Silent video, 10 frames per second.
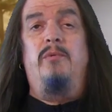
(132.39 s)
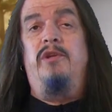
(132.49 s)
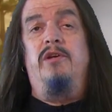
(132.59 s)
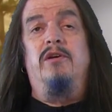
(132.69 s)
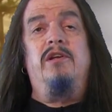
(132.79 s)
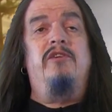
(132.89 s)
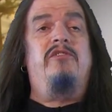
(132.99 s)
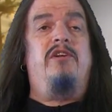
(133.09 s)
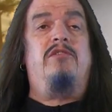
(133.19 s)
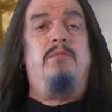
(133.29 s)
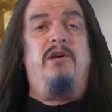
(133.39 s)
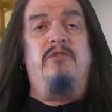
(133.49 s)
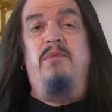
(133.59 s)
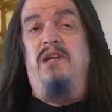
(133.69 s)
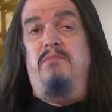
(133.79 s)
with the earliest
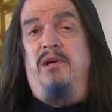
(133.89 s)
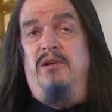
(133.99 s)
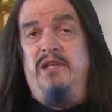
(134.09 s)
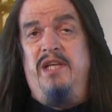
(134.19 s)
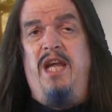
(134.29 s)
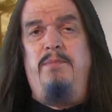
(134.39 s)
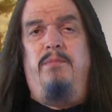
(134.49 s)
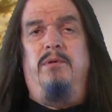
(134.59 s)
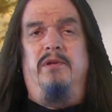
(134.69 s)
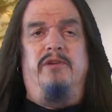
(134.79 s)
tetrapods being barely capable,